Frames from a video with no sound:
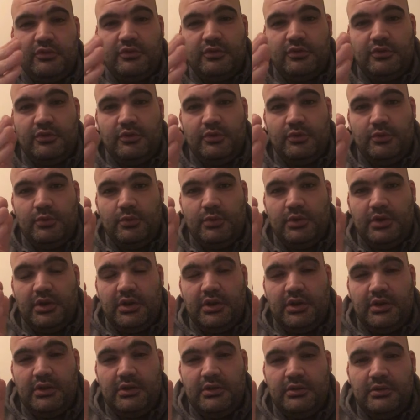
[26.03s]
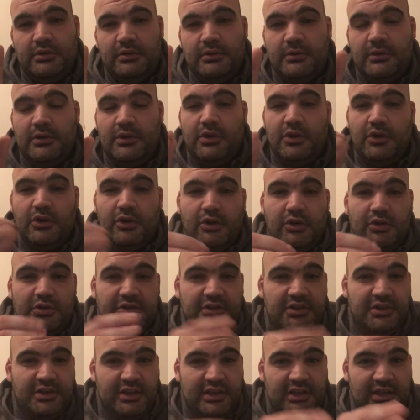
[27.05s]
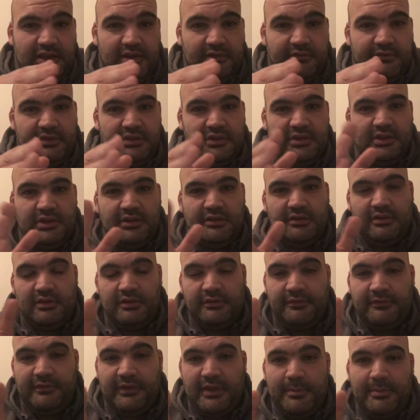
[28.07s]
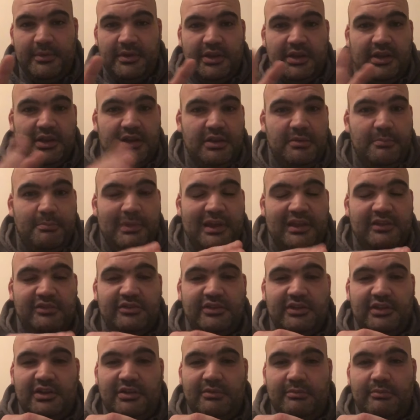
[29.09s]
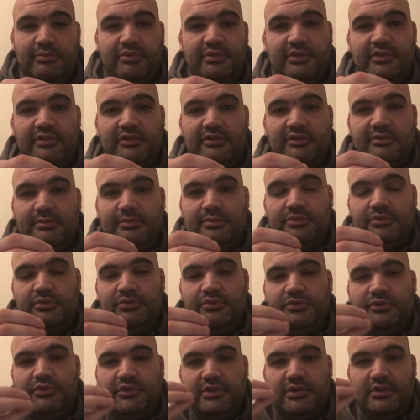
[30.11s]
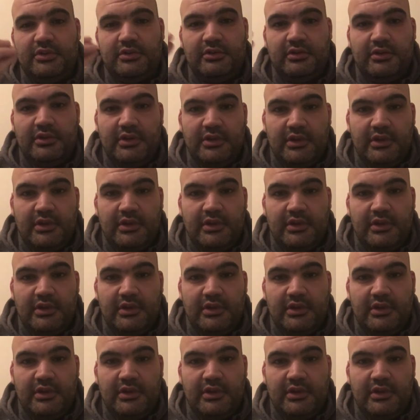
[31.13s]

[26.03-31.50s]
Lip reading: to odd and even, and the feminine and masculine principles, and